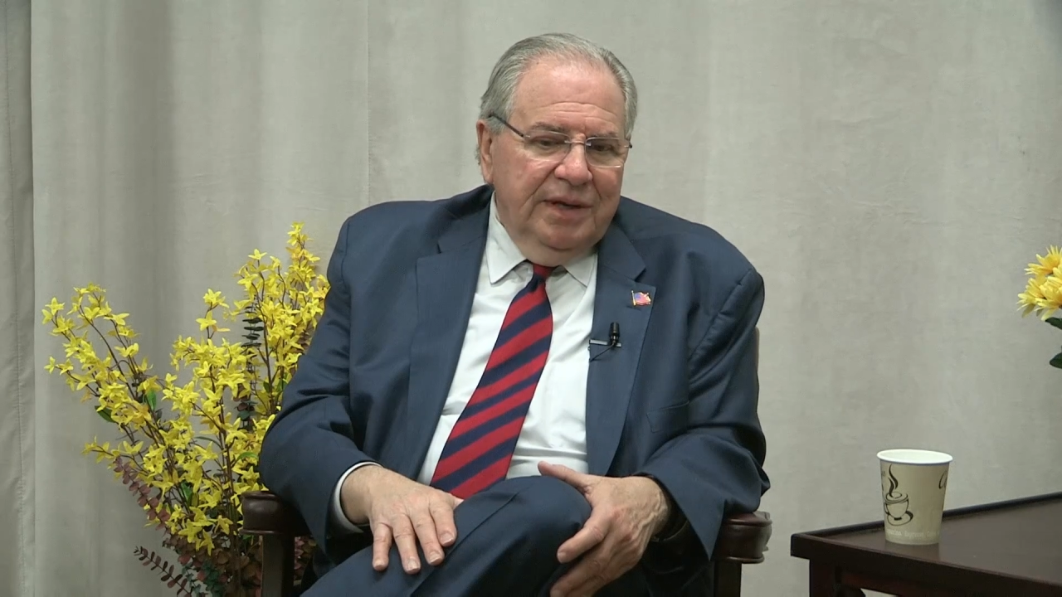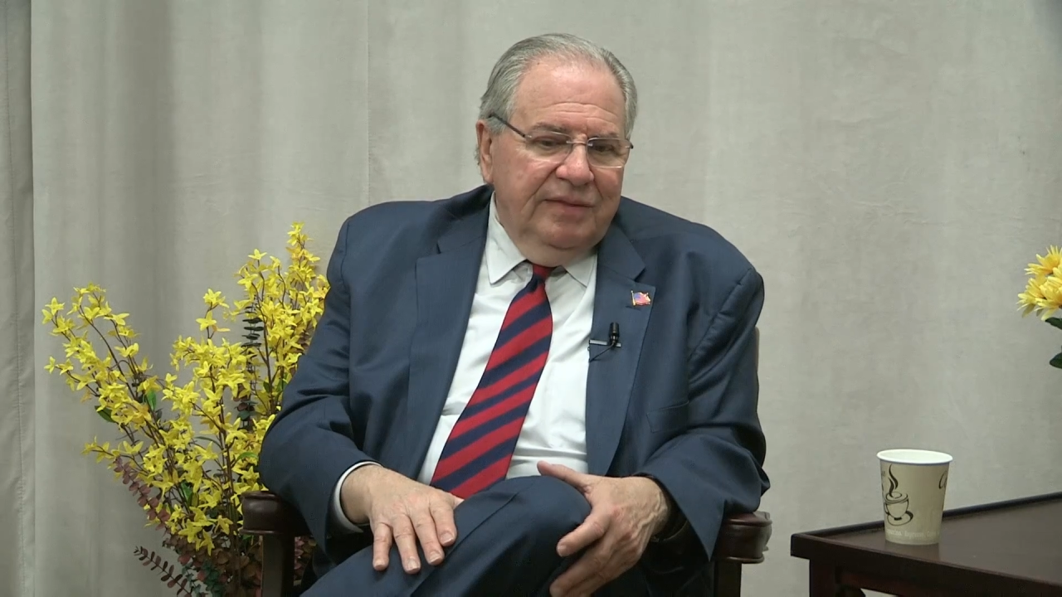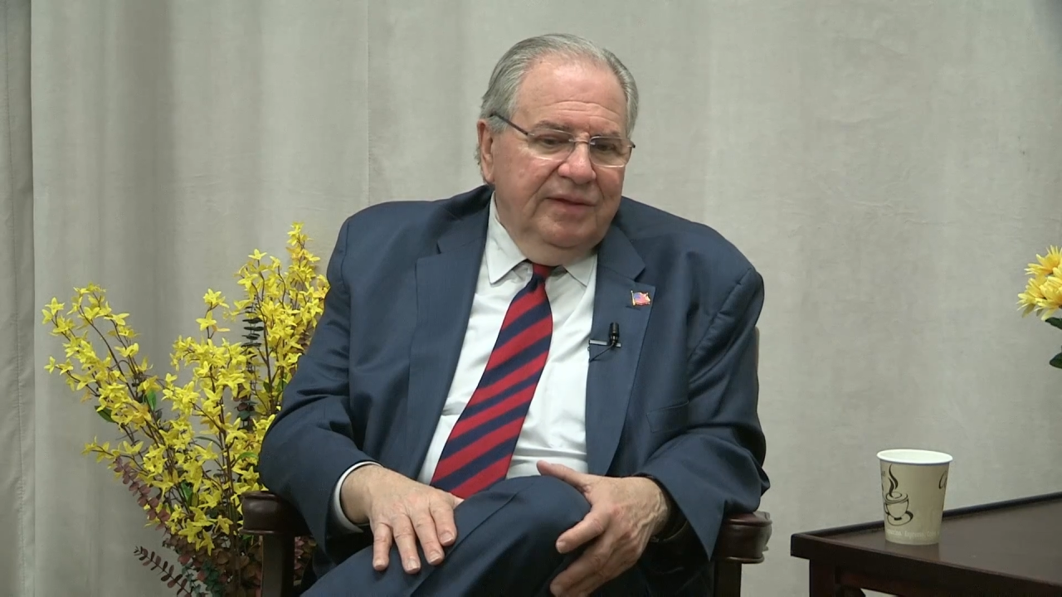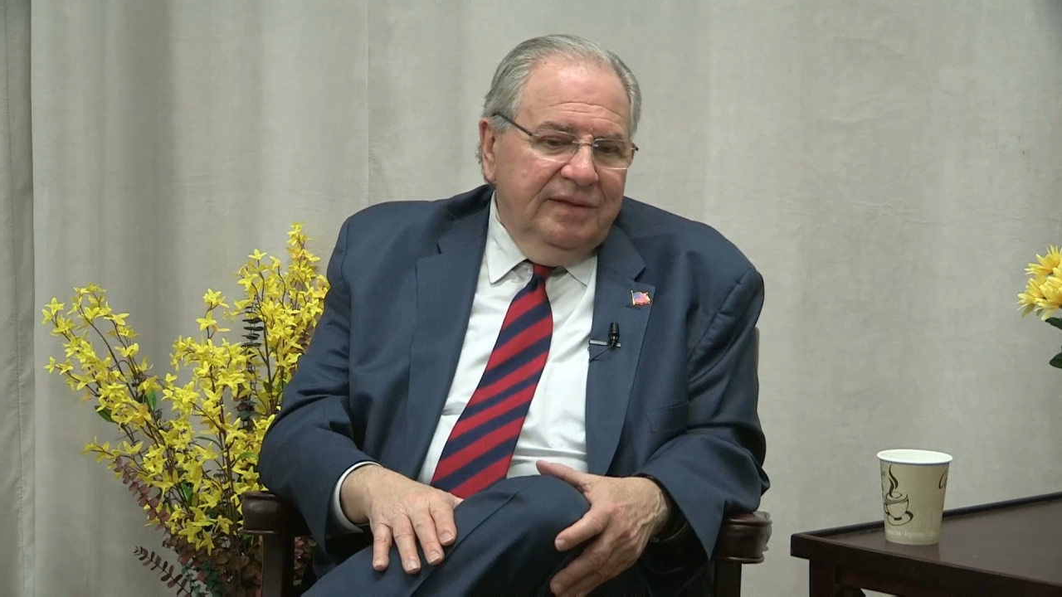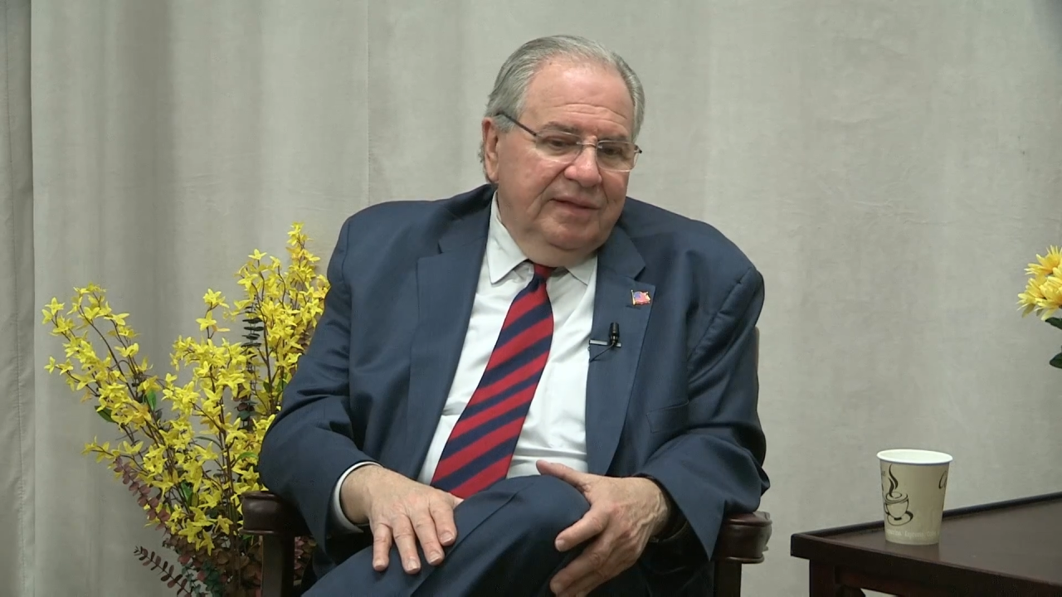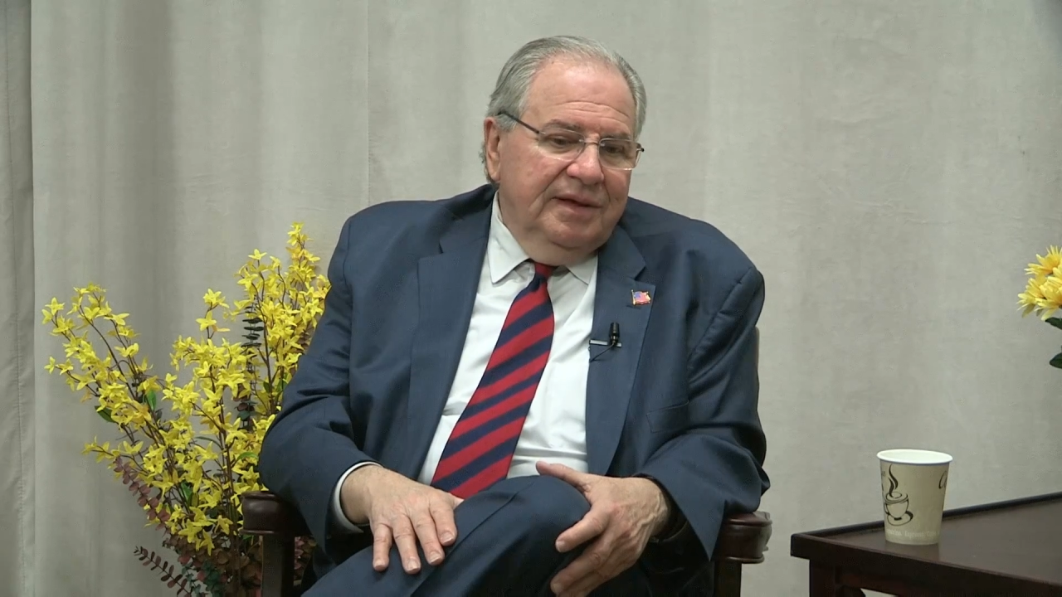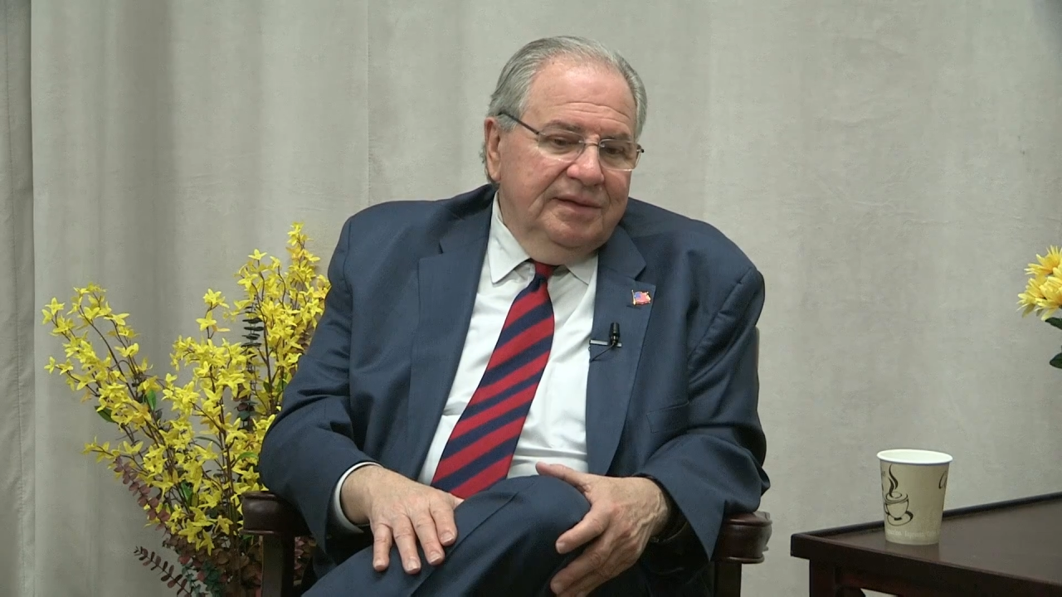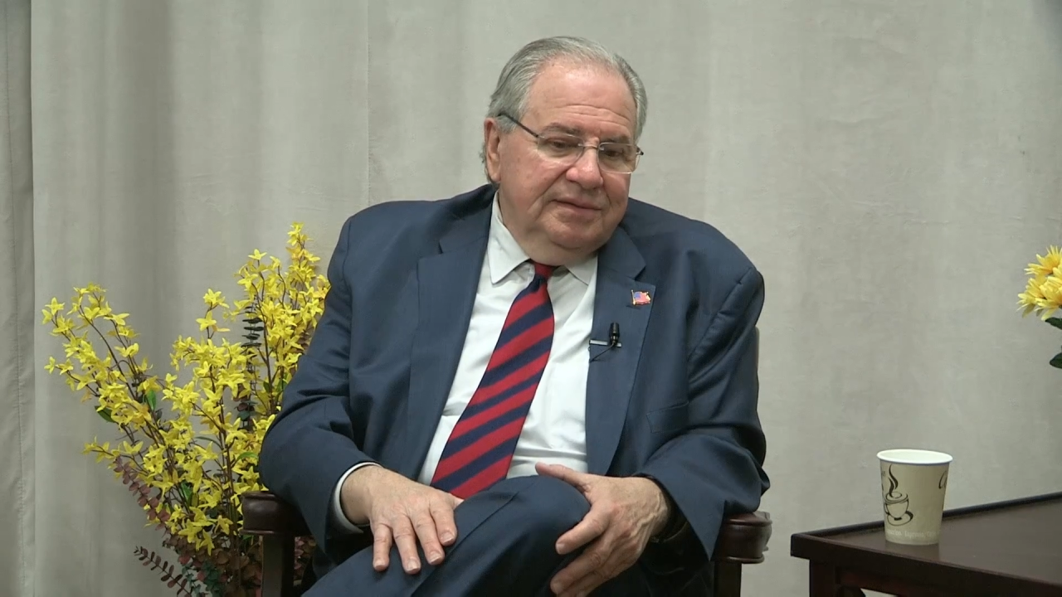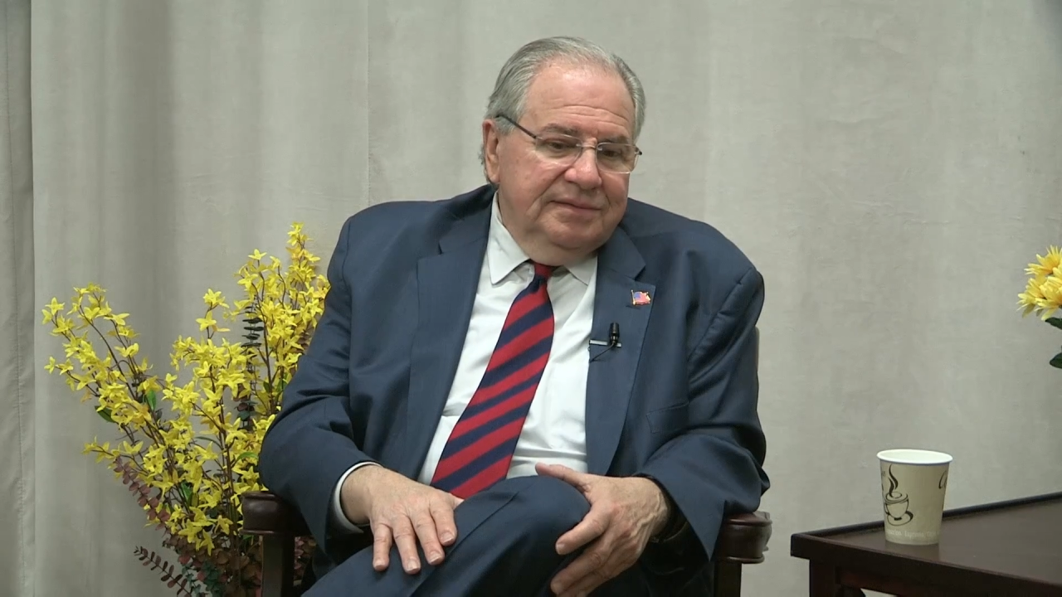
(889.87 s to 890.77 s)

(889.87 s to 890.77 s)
I think that